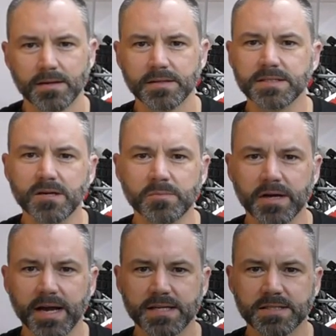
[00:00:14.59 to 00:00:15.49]
This
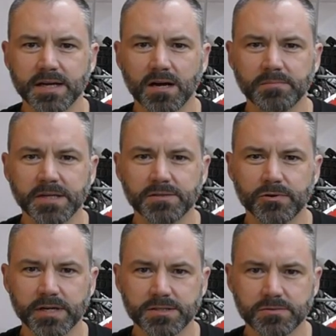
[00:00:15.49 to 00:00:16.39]
helmet has the
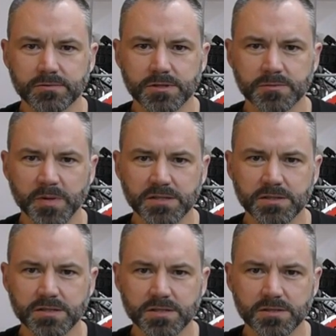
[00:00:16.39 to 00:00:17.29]
Omnidirectional
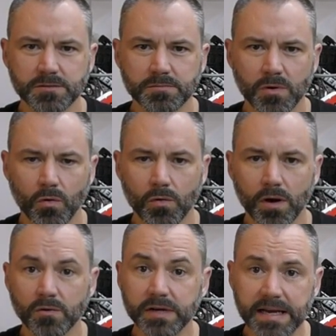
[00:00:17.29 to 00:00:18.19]
Suspension System, or
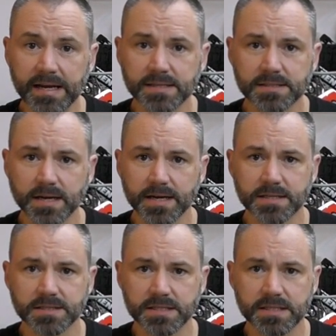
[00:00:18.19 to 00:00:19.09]
ODS
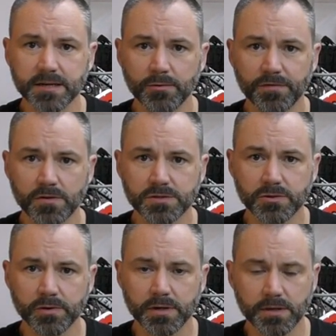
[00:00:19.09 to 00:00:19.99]
as 6D refers to it,